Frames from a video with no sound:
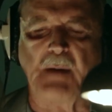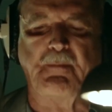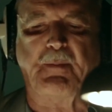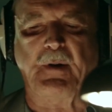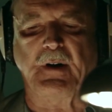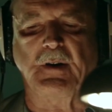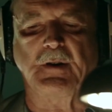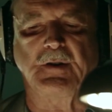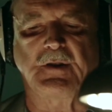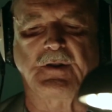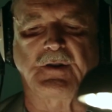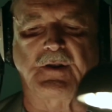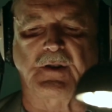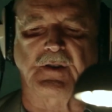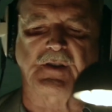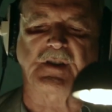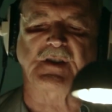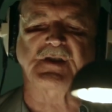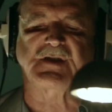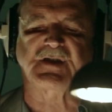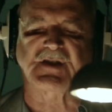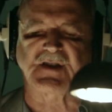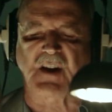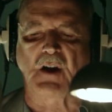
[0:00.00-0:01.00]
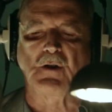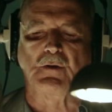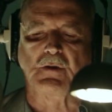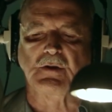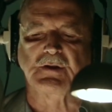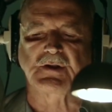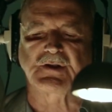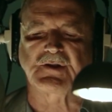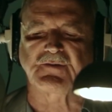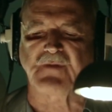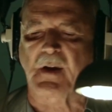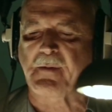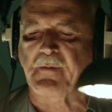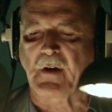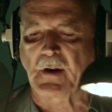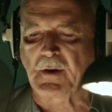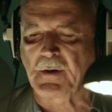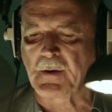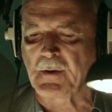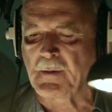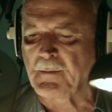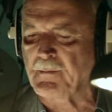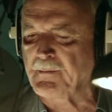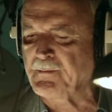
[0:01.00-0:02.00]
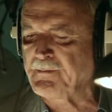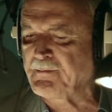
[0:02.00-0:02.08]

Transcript: heard of, will play a madman named